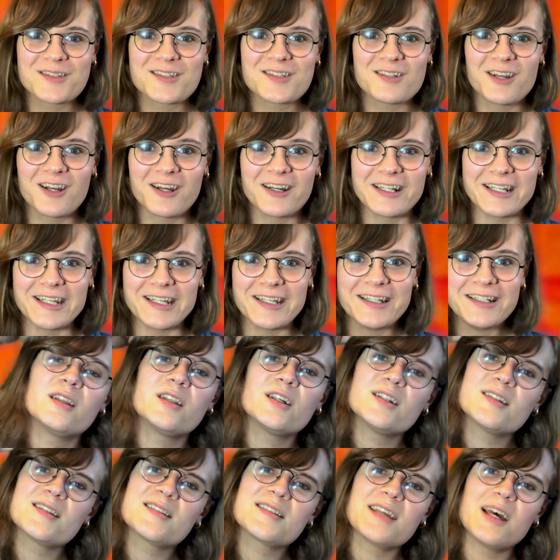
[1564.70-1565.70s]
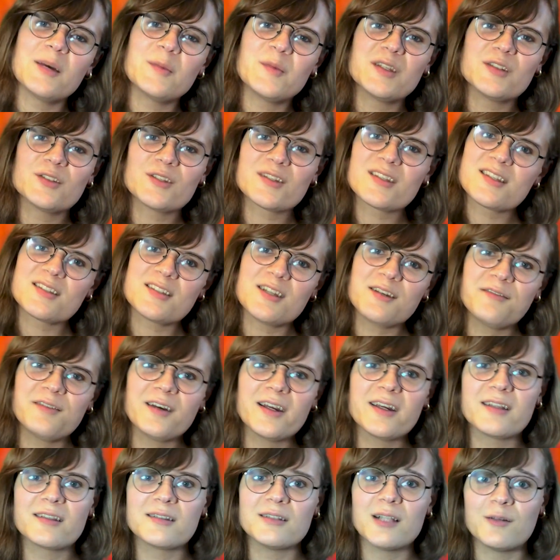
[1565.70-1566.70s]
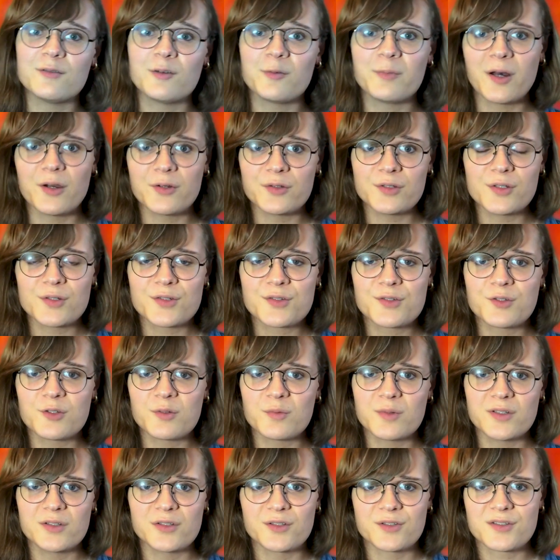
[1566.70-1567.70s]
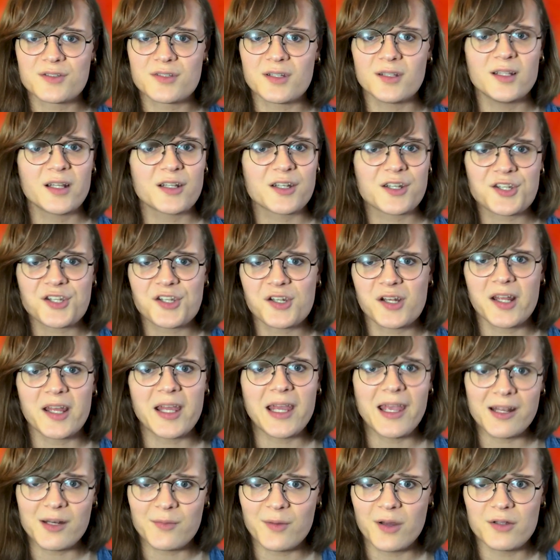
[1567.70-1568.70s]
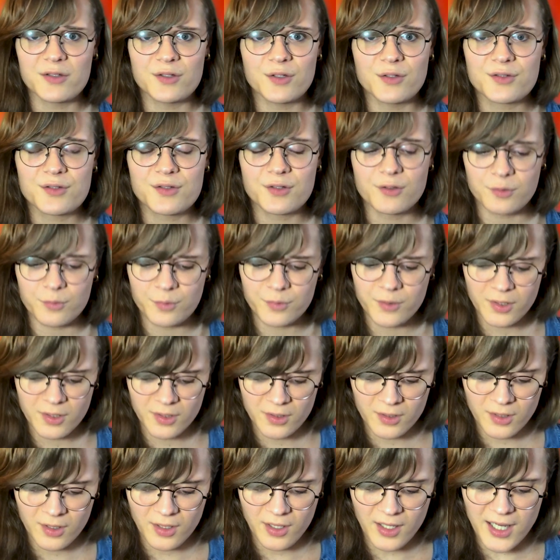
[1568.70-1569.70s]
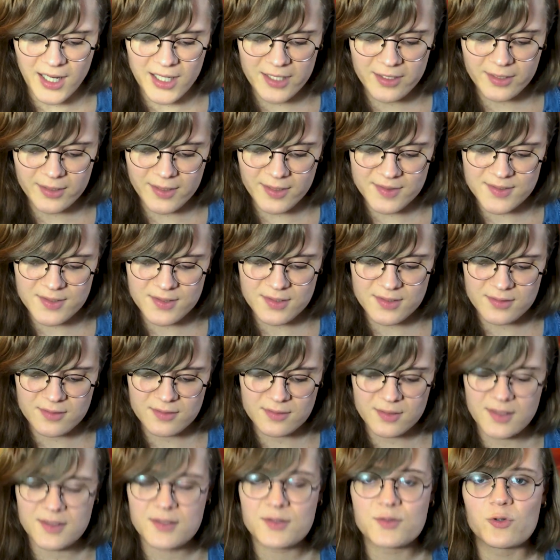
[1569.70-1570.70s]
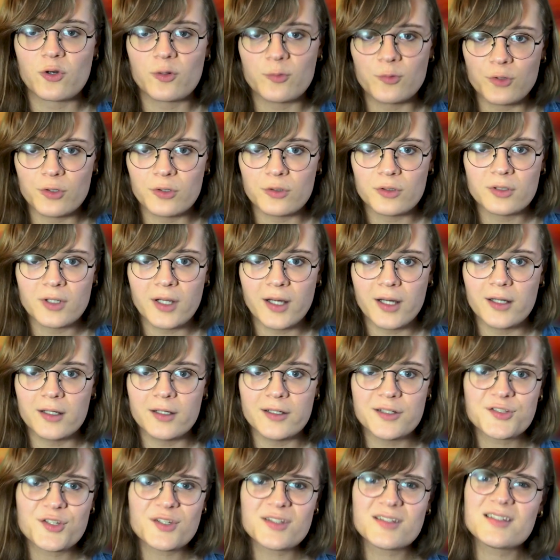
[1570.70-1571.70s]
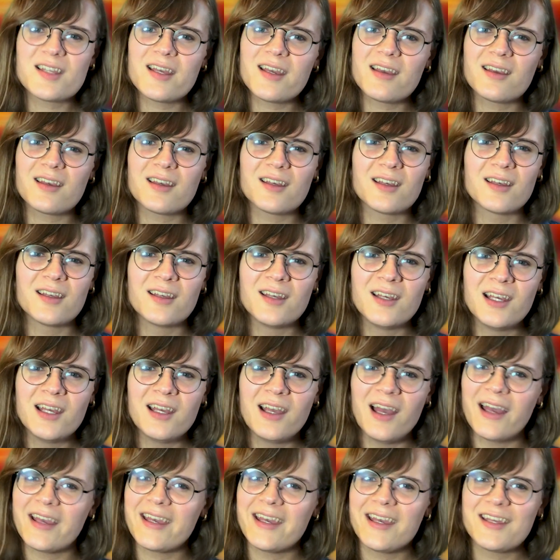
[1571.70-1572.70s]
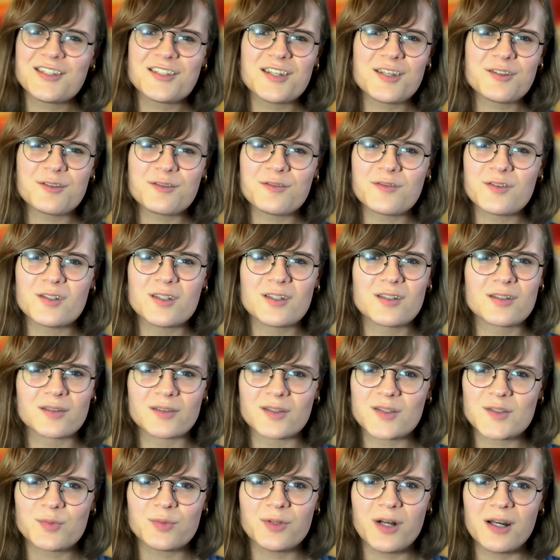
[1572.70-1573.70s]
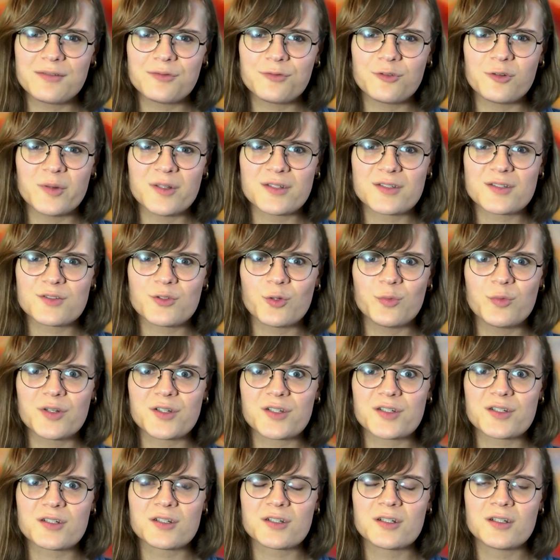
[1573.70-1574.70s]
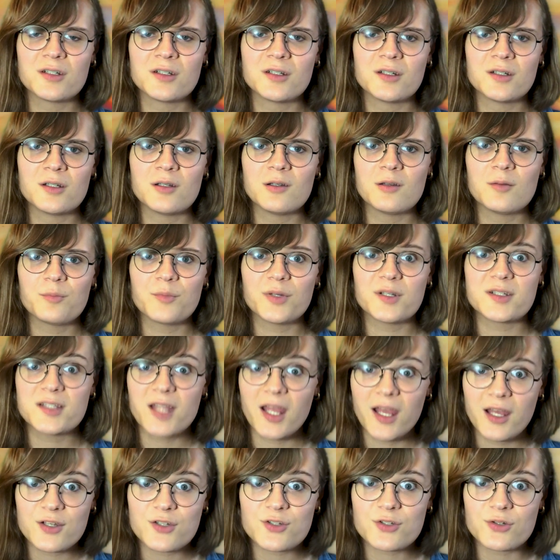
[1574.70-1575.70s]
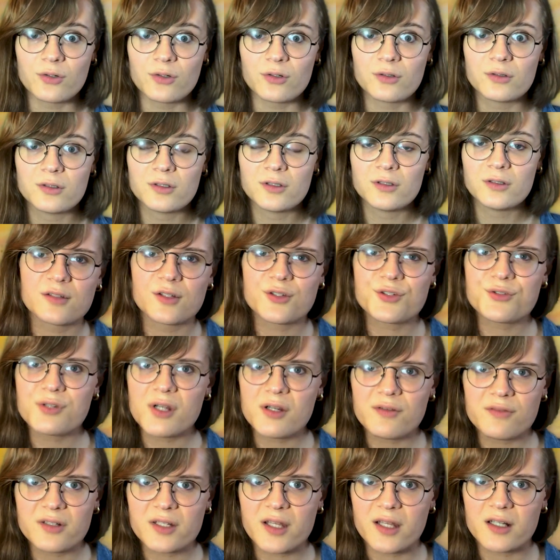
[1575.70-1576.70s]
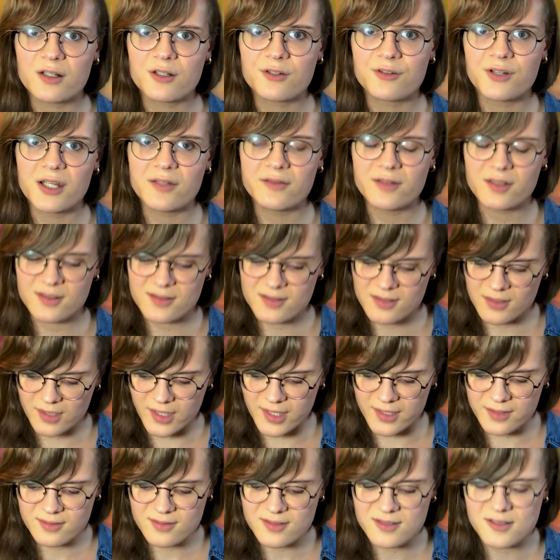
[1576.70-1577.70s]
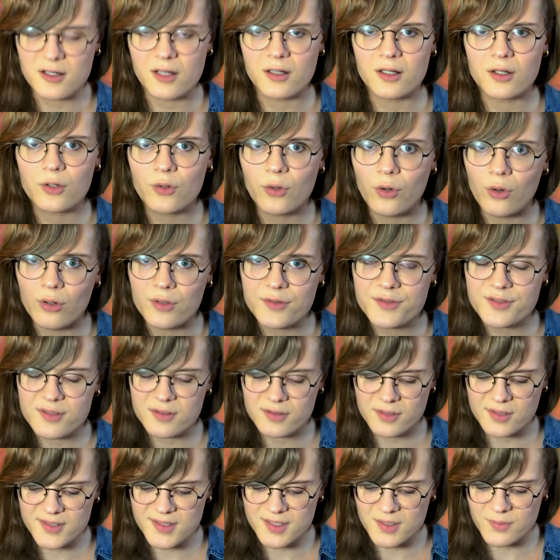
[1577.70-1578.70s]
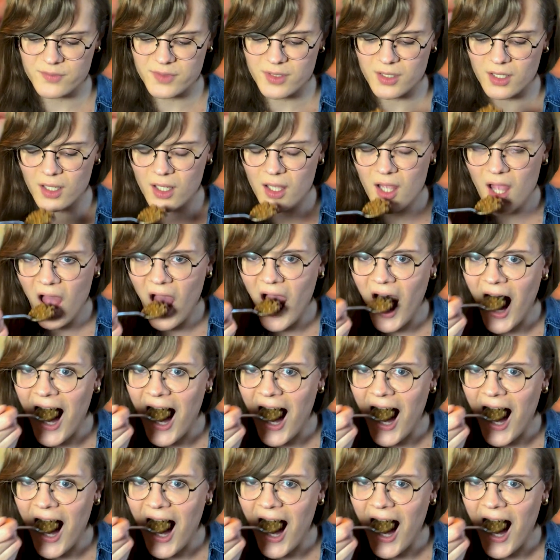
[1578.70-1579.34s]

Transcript: Sorry. There's, I mean, there's stuff I love about YouTube and there's a lot of shit I hate about YouTube. I think that's that's normal. Uh, it's just like, I can't shake the feeling that this platform has so much potential. Don't you ever get a craving to like start a cult or something?